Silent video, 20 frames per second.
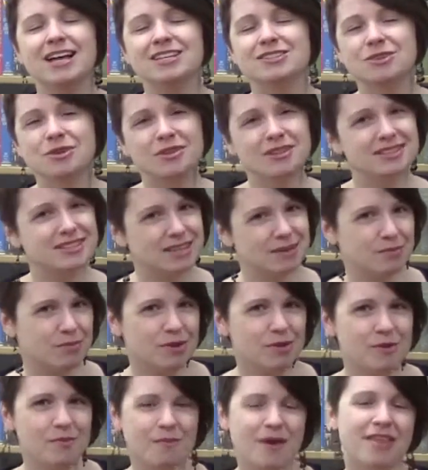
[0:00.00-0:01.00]
So the
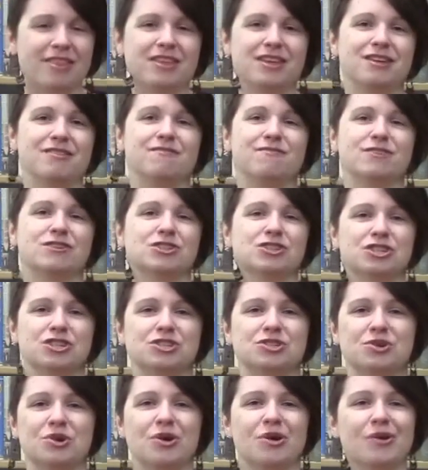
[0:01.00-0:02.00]
simple method of version
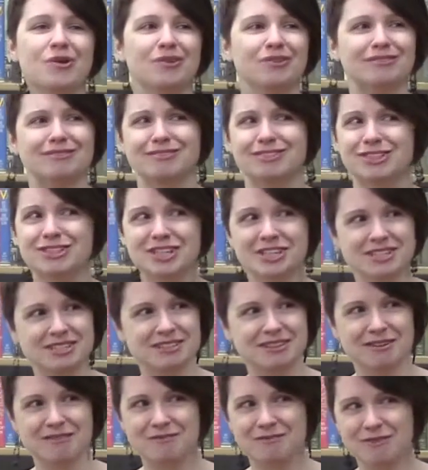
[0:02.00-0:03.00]
control
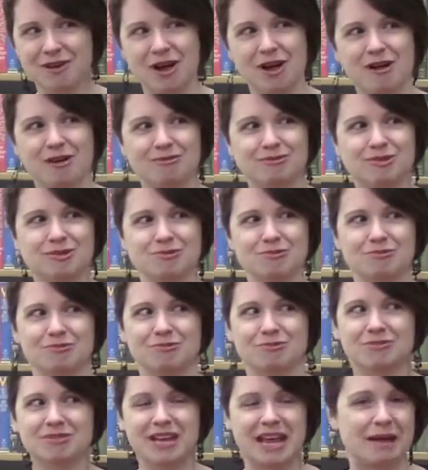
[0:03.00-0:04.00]
just involves
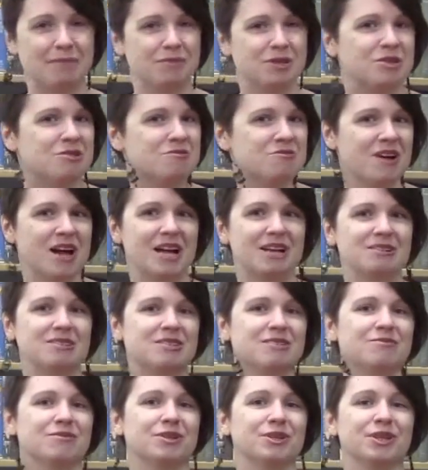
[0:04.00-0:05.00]
naming your files
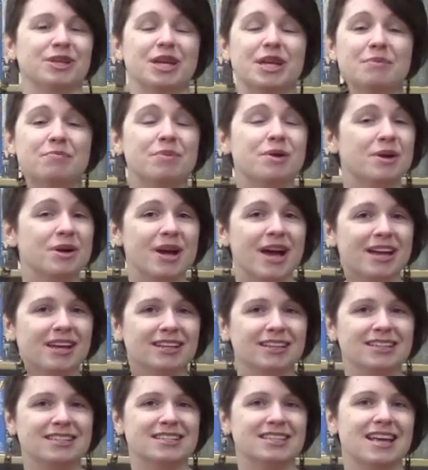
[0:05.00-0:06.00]
differently and
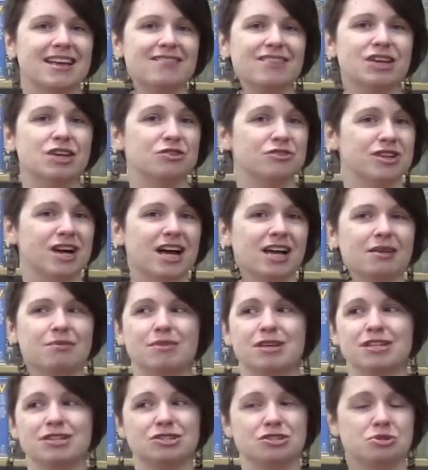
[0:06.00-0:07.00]
periodically saving your
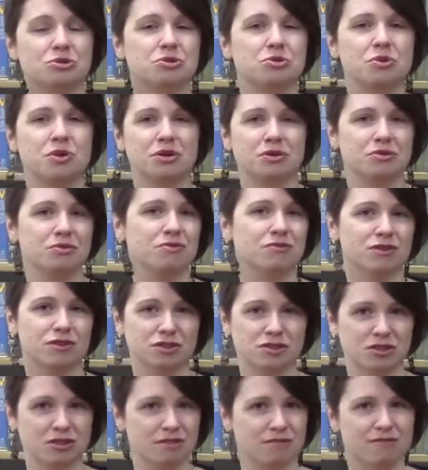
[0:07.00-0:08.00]
document to a new
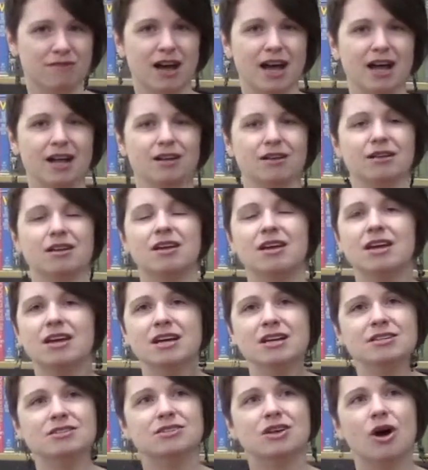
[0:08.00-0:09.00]
version of the file.
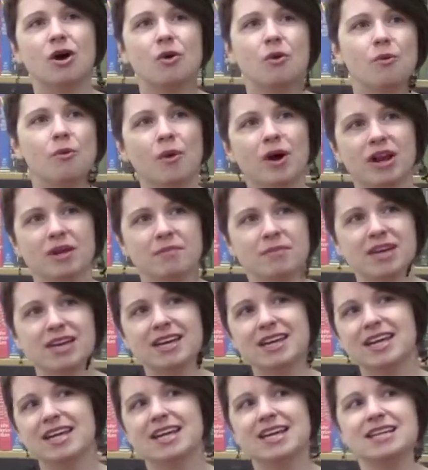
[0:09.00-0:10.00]
So what I
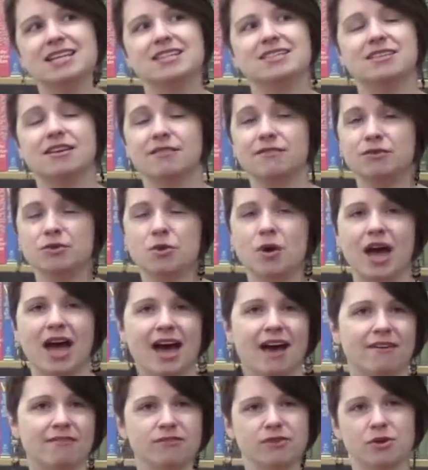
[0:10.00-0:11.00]
mean is if you
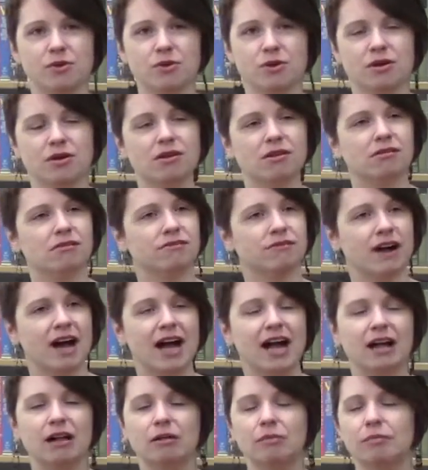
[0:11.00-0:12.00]
have your
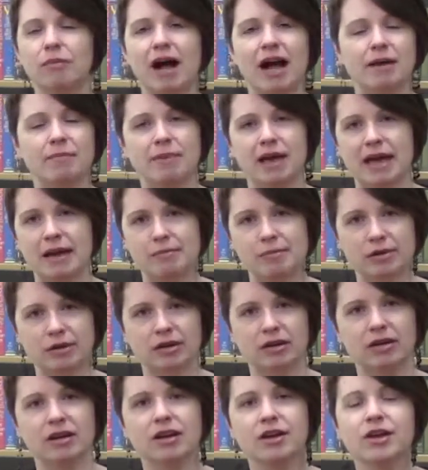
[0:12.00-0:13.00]
file My
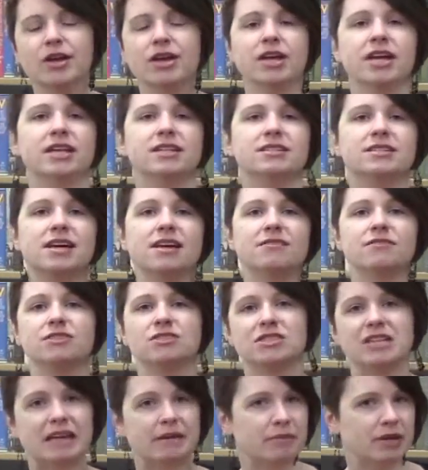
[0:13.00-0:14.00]
Paper, instead of
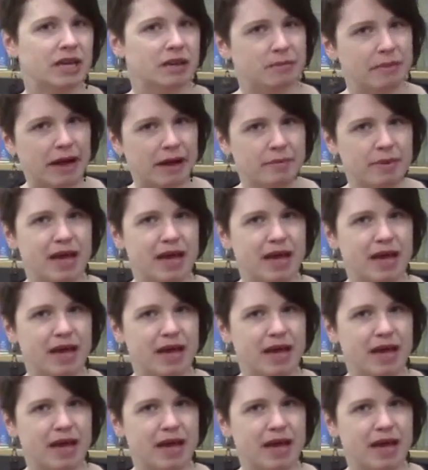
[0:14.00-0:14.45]
just naming it My